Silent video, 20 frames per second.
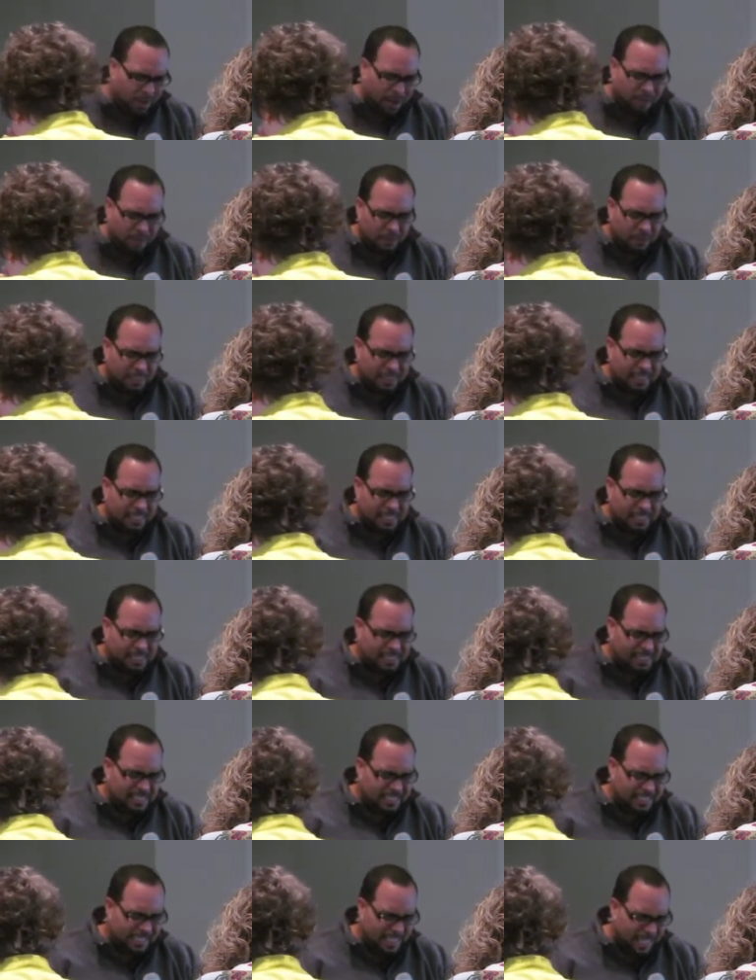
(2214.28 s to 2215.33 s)
wherever he is
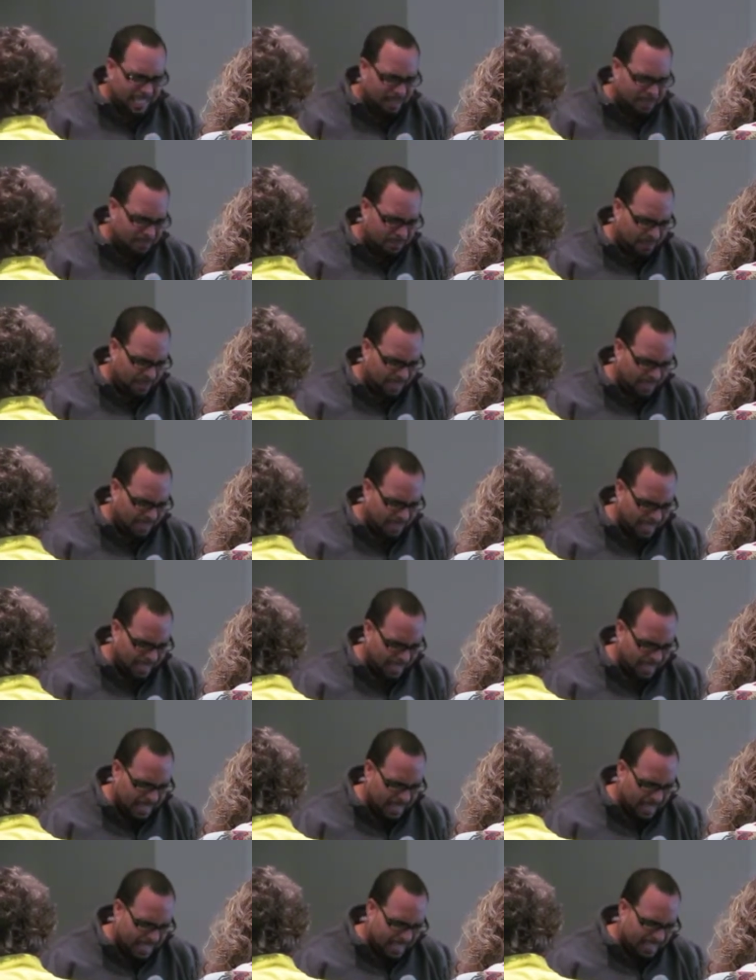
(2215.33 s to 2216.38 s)
today, Father
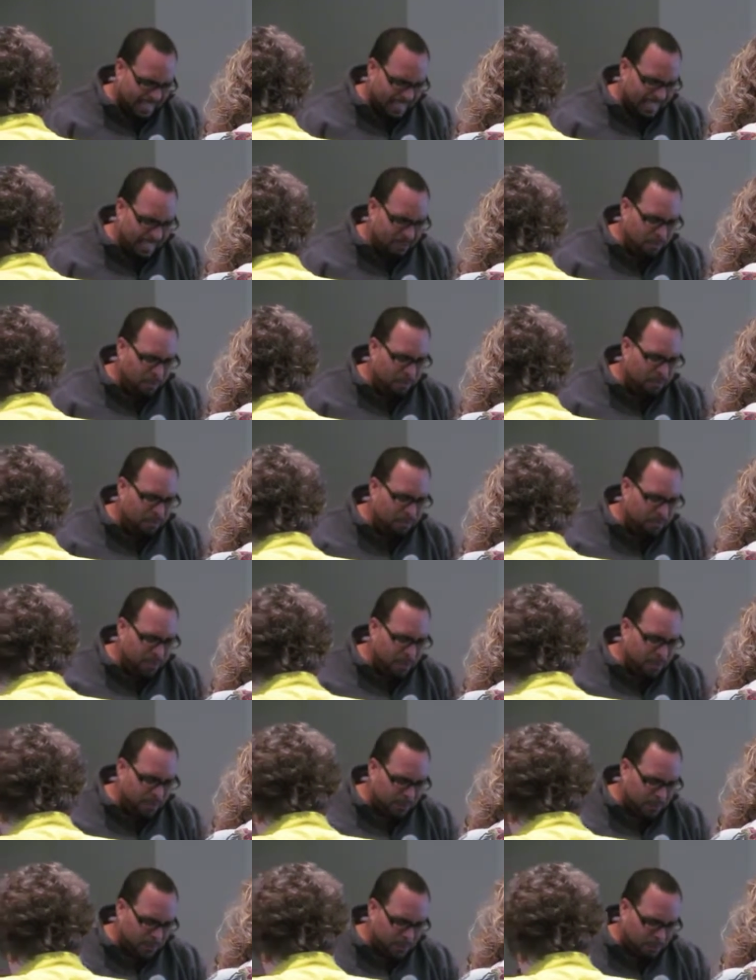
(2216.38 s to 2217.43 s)
God, that he will
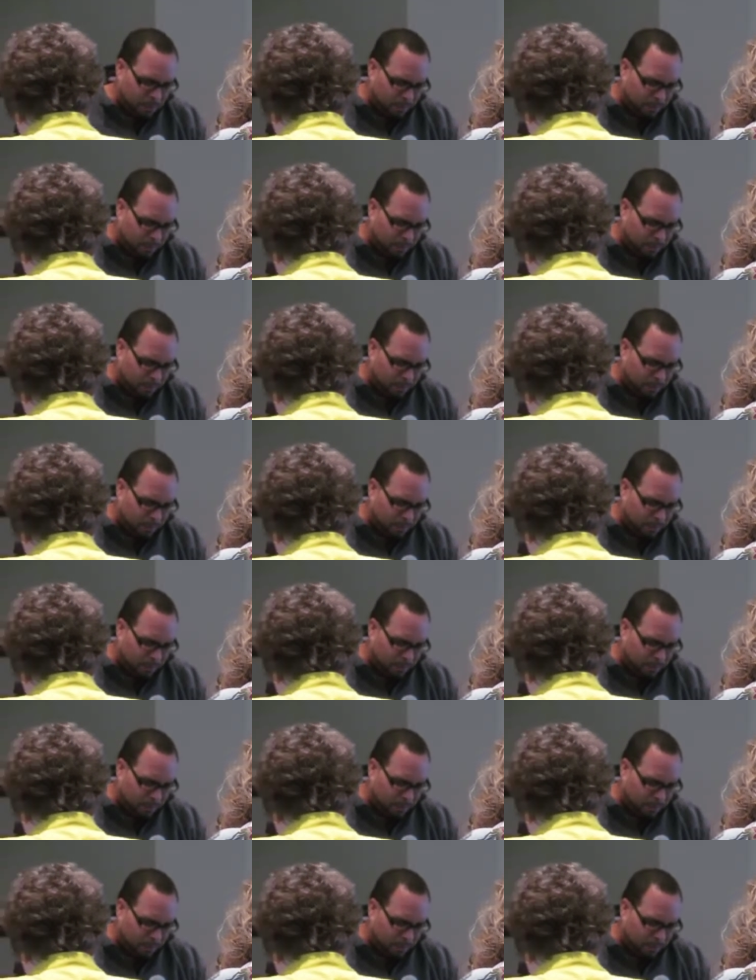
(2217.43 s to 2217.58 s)
feel this